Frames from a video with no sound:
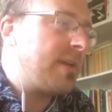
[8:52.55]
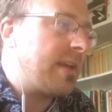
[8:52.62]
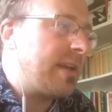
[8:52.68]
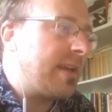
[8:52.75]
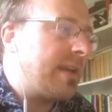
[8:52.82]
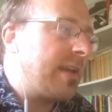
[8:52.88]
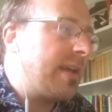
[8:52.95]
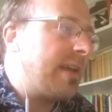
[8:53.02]

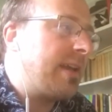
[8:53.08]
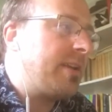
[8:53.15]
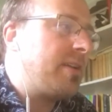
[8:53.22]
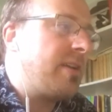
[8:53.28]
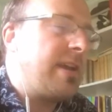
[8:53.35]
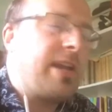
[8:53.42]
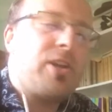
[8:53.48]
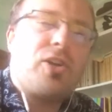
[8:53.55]
and
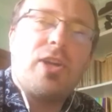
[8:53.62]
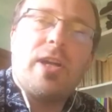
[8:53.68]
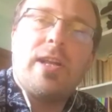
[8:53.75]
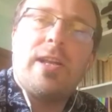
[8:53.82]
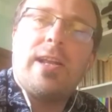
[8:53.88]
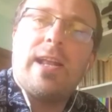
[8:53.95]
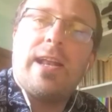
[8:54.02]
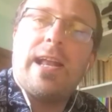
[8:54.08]

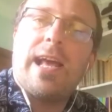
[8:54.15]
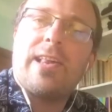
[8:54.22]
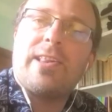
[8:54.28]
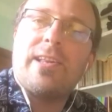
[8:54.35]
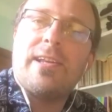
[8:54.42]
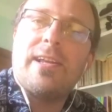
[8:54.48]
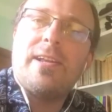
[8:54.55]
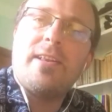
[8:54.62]
alliteration and
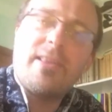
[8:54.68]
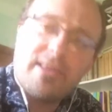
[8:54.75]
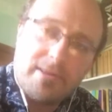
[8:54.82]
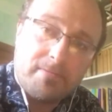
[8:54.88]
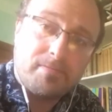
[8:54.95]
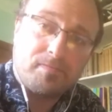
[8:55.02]
assonance,